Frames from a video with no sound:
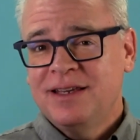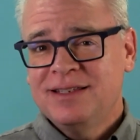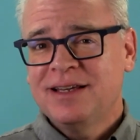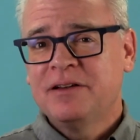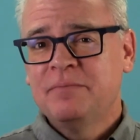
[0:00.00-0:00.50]

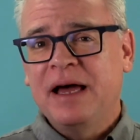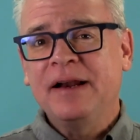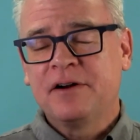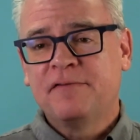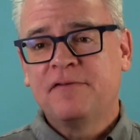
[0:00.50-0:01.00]
is a
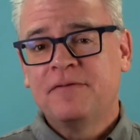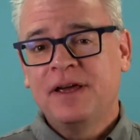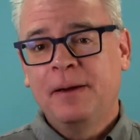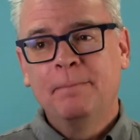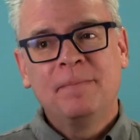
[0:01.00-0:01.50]
competitor for
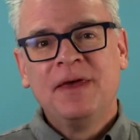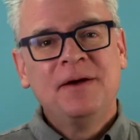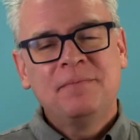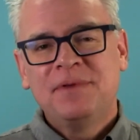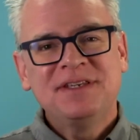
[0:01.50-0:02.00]
Veeam,
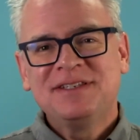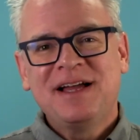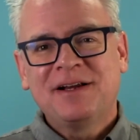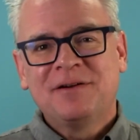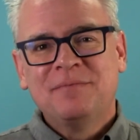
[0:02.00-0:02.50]
but this is
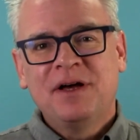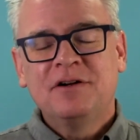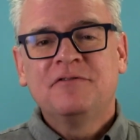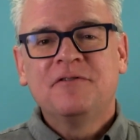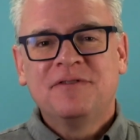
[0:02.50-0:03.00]
not a
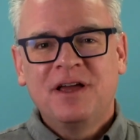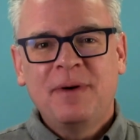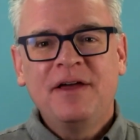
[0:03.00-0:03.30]
competitor for Veeam.